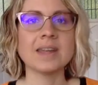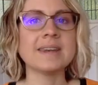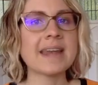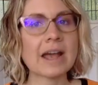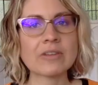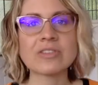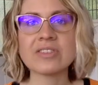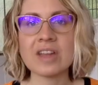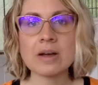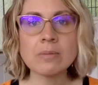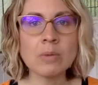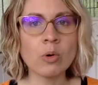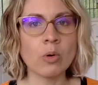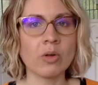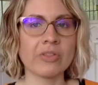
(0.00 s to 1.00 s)
Now, some
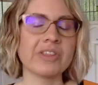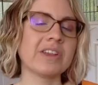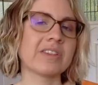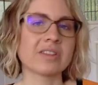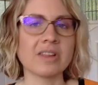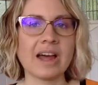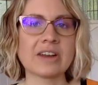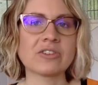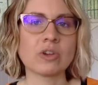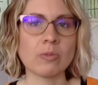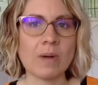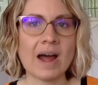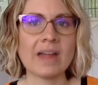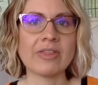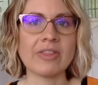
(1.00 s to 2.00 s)
authors like to
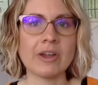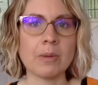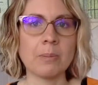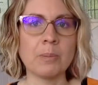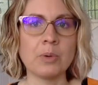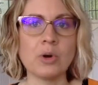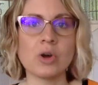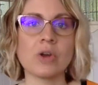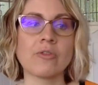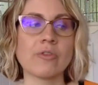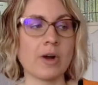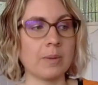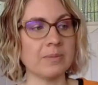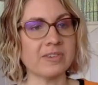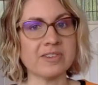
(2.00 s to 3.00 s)
write their book
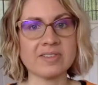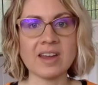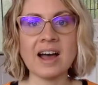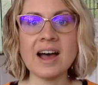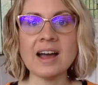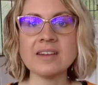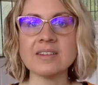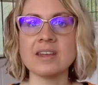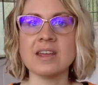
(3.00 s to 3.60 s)
from start